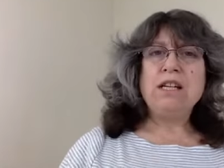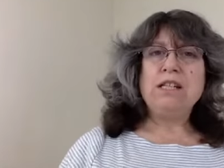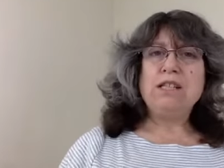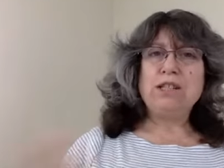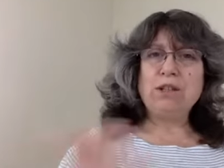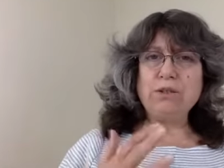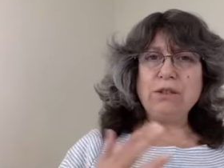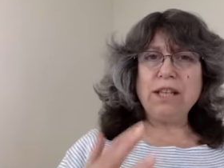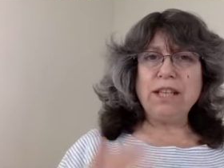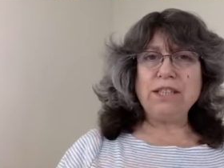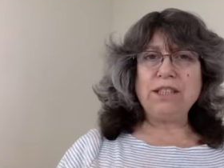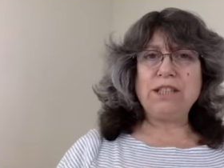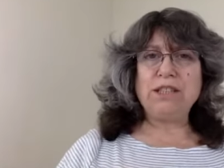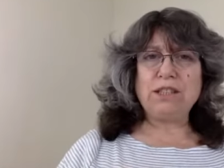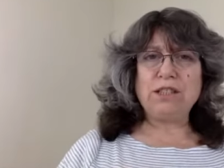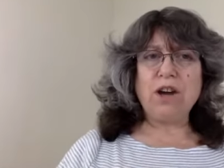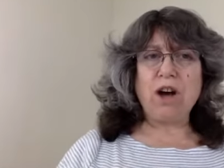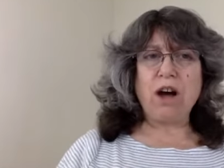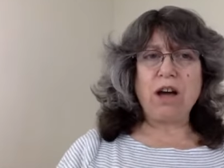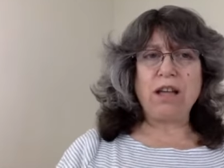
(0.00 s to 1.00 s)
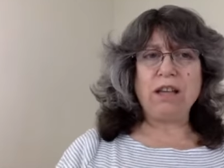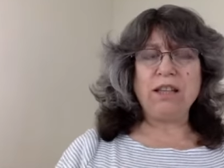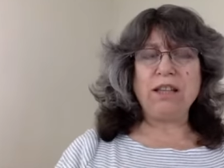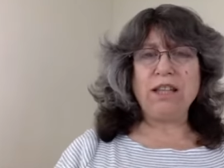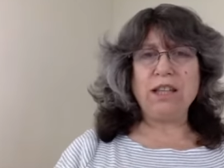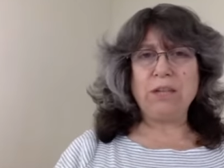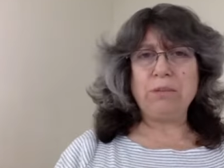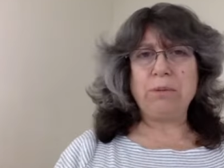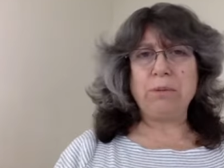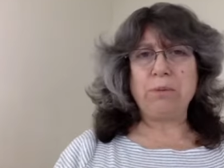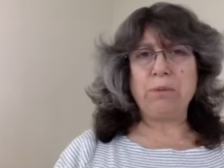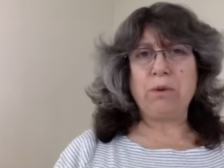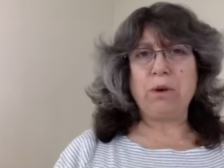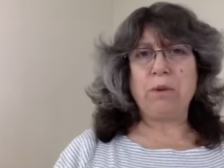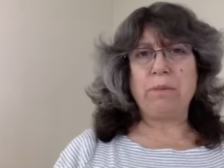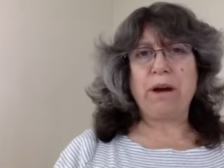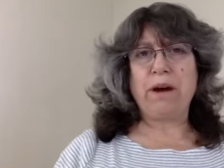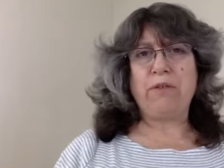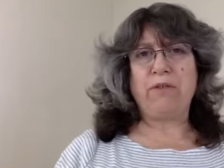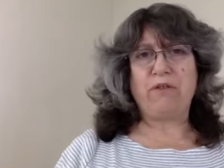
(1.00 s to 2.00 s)
So let's talk a little bit more
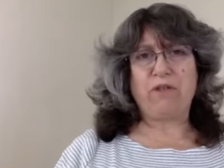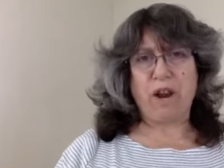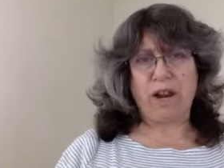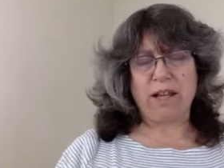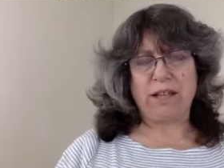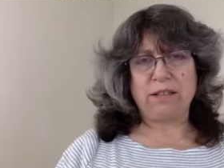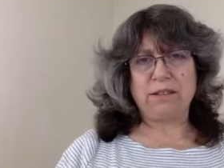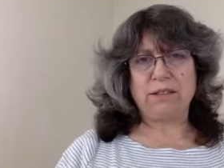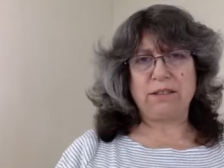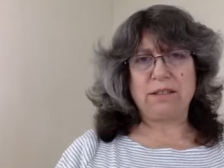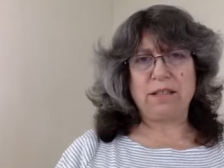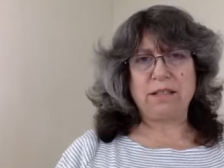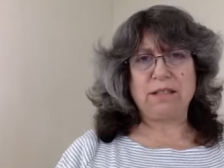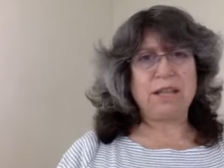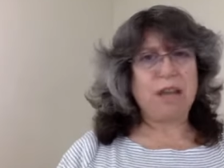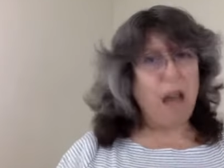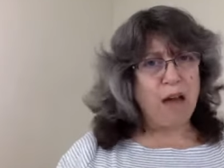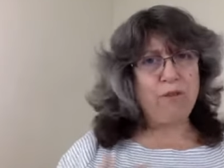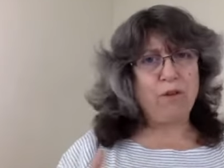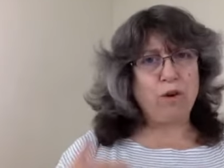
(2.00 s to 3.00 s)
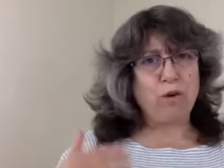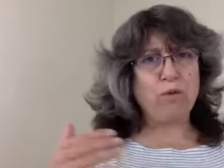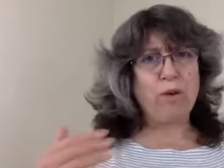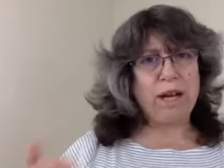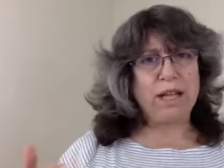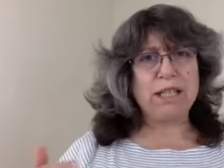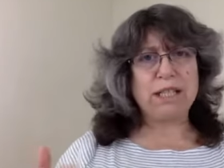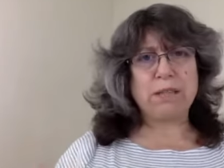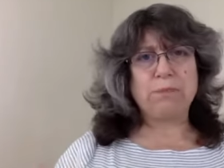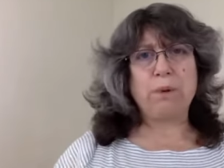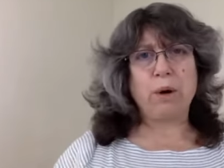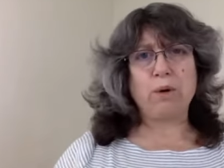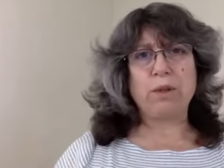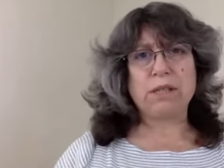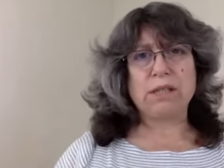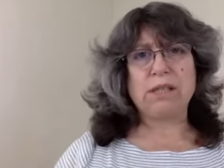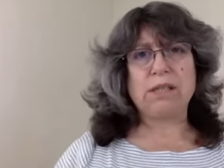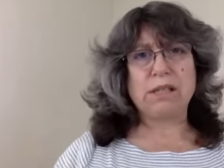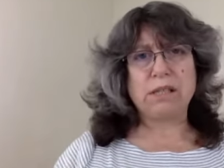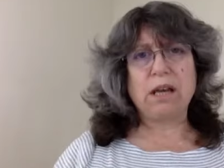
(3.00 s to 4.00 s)
about frankincense. And I've already
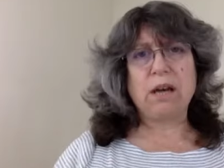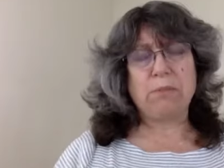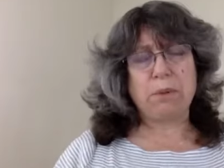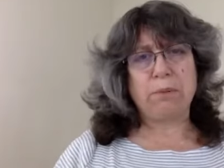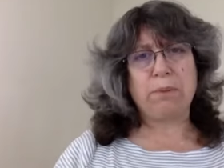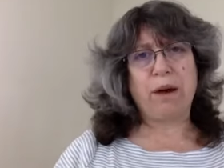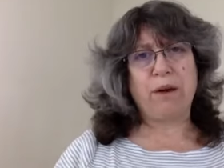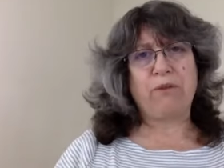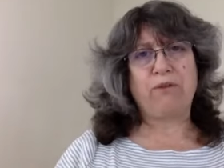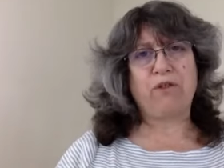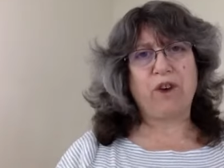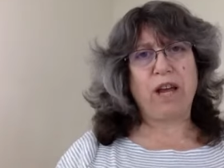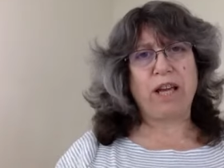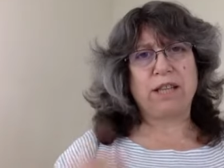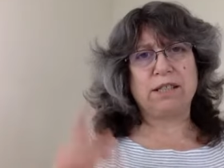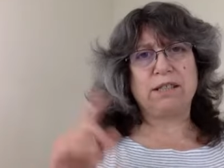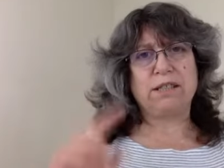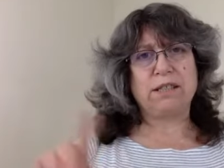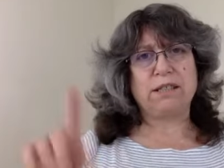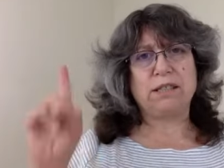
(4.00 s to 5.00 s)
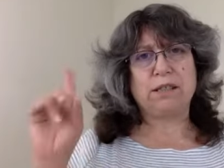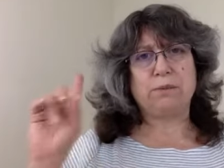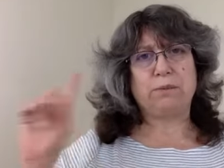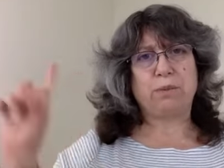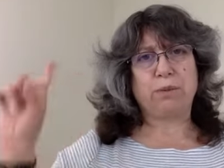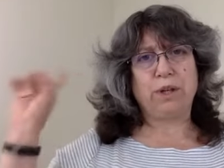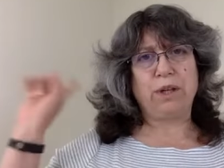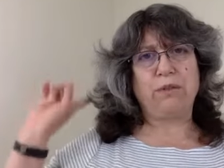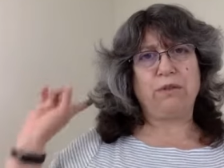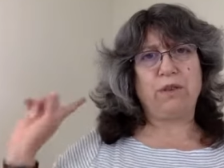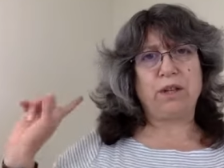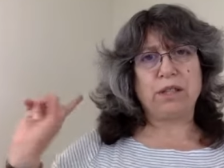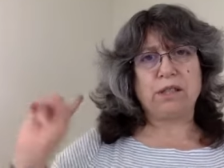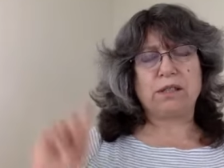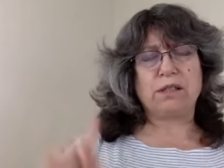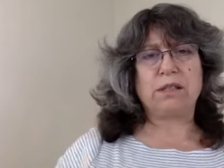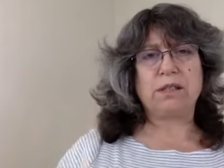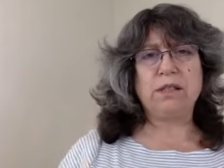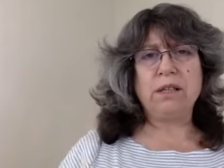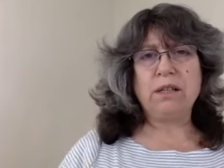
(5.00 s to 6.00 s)
spoken some about frankincense in
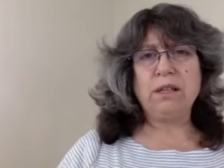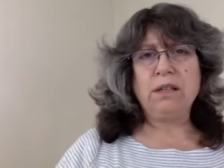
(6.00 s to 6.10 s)
previous